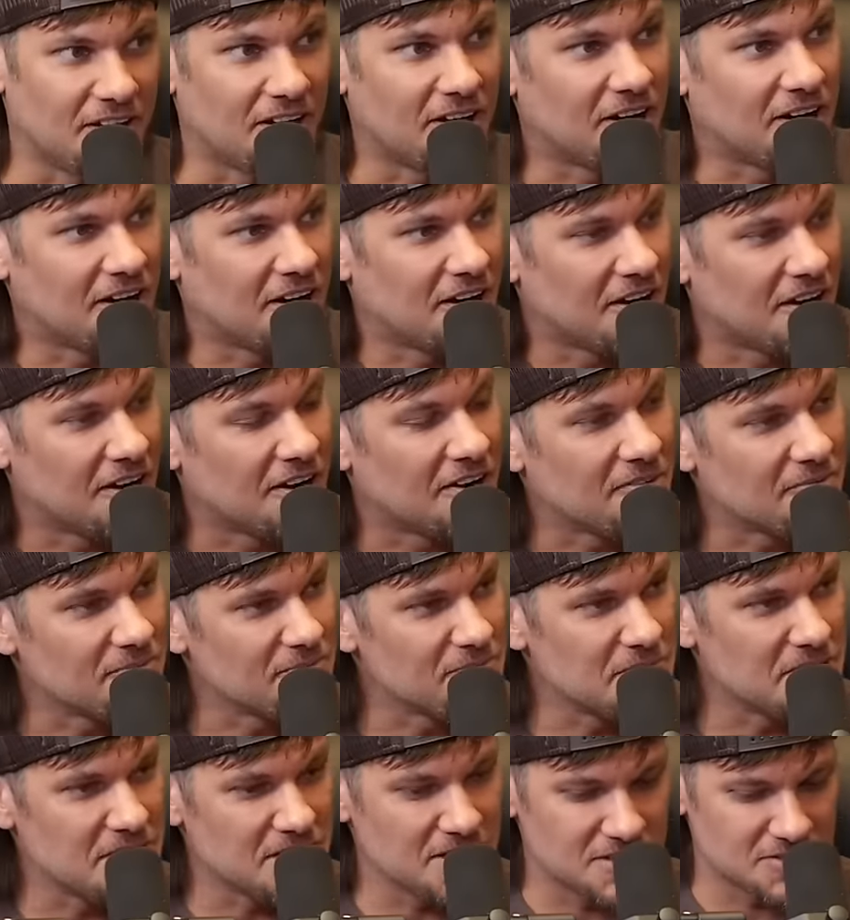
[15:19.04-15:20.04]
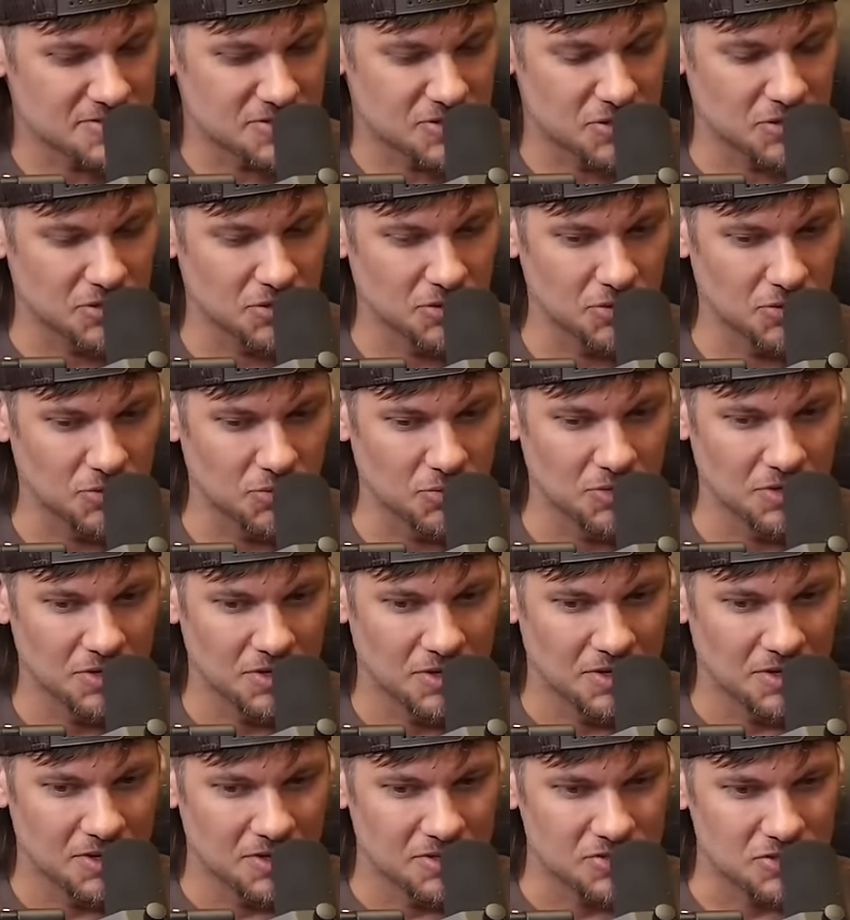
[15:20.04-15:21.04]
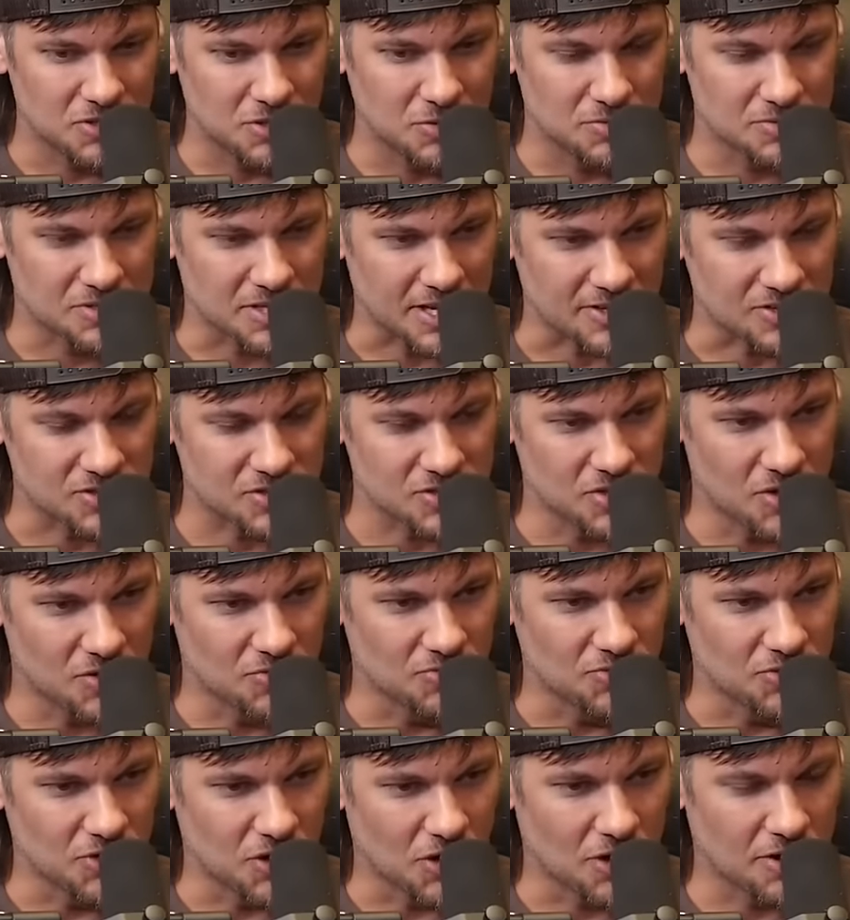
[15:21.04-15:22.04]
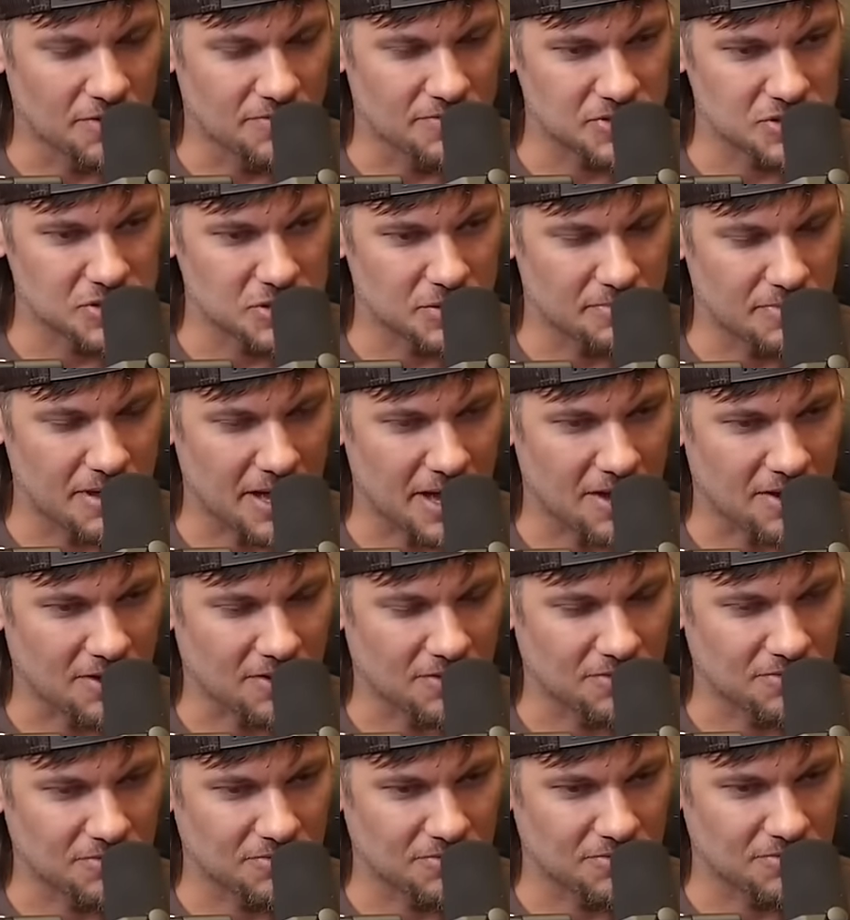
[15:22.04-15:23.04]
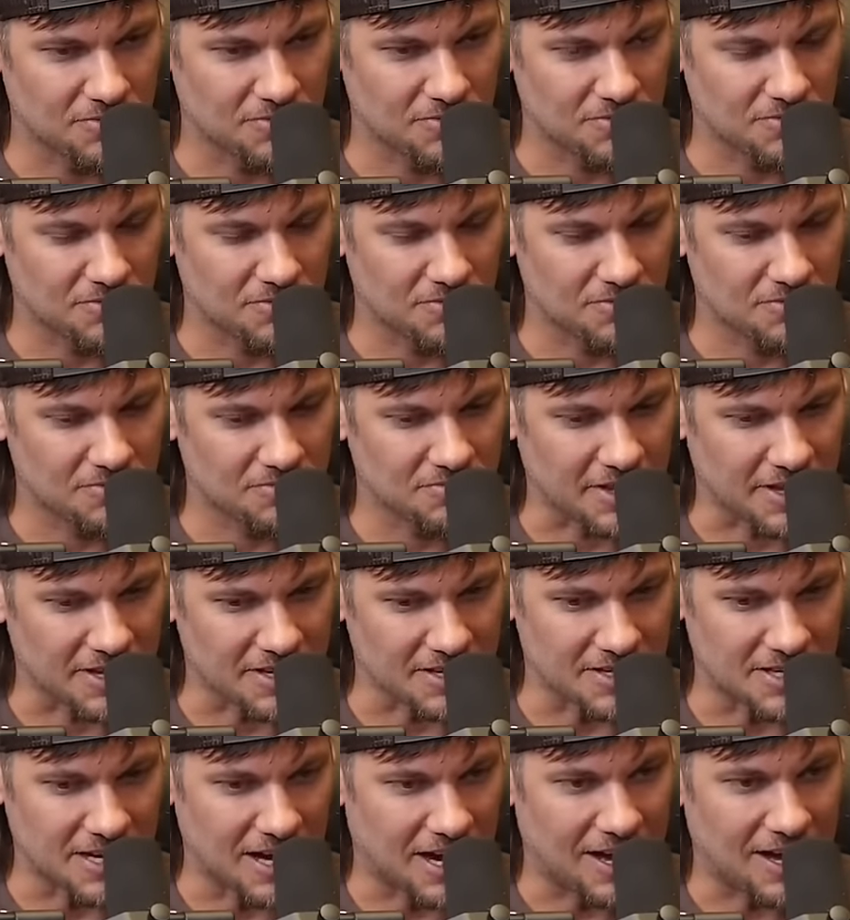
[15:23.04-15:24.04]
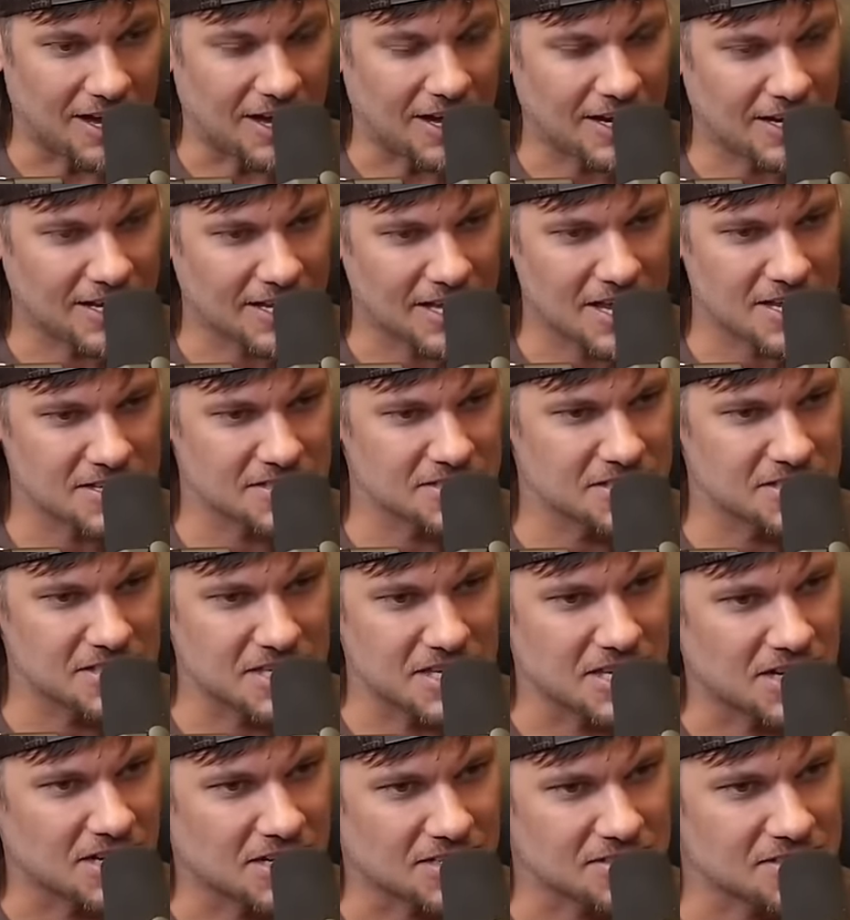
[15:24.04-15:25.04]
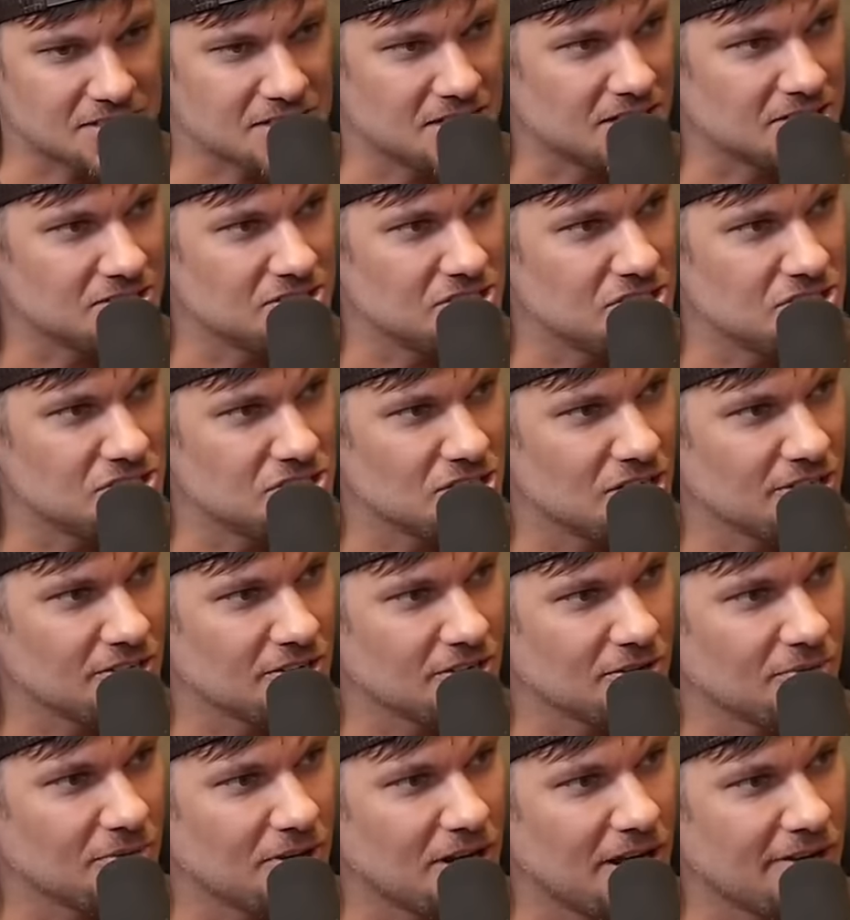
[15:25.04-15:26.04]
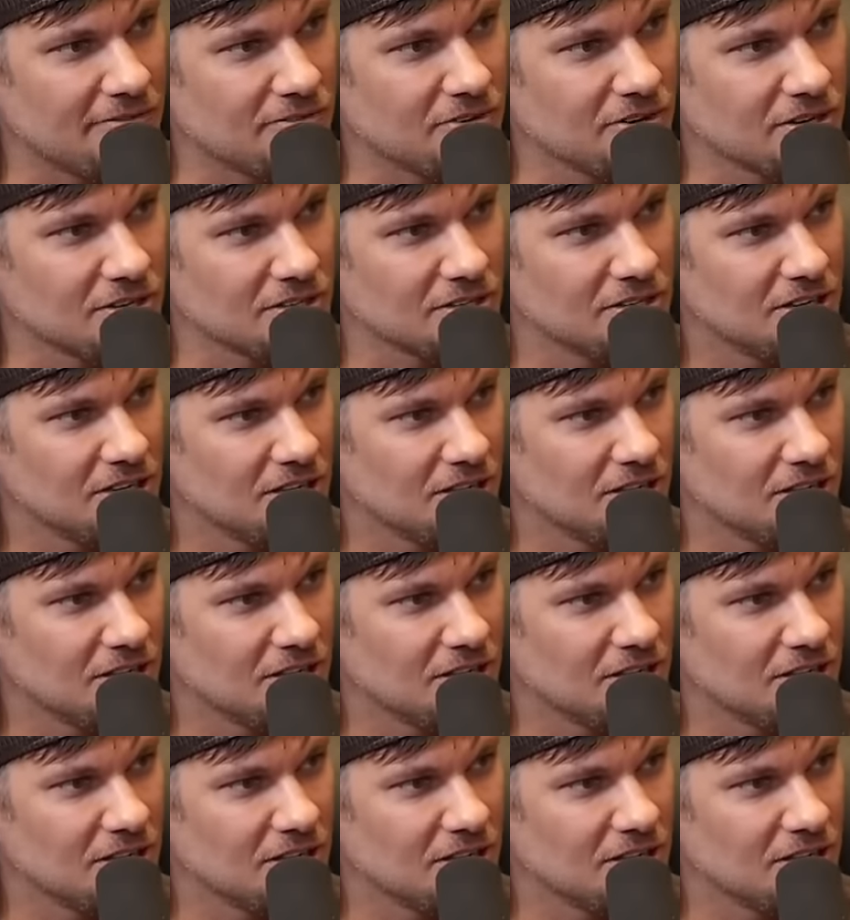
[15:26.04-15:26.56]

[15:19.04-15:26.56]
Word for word: uh, me to, she was like so nervous about like God, I guess, seeing us touch each other or whatever.